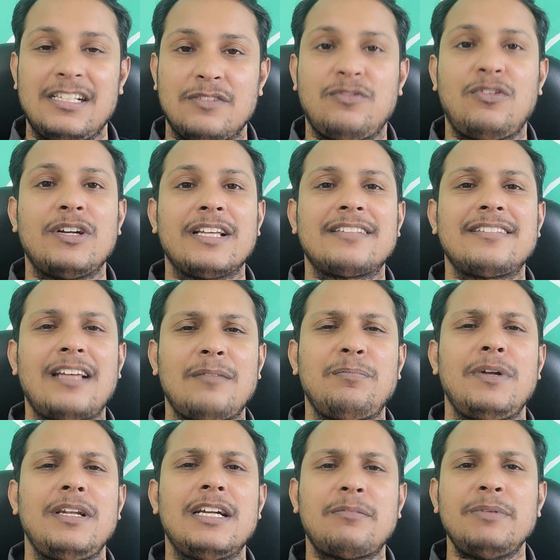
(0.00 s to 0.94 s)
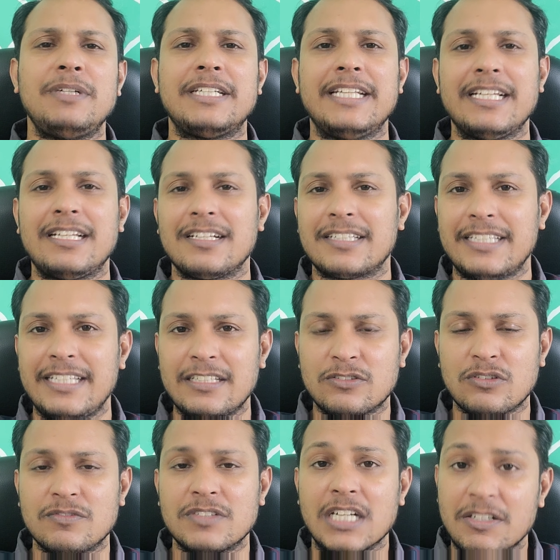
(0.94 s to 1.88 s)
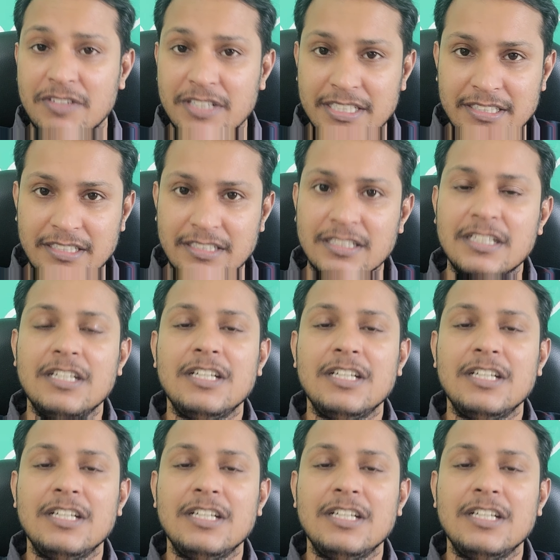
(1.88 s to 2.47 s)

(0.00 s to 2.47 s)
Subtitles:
For example, let me take a case of governor.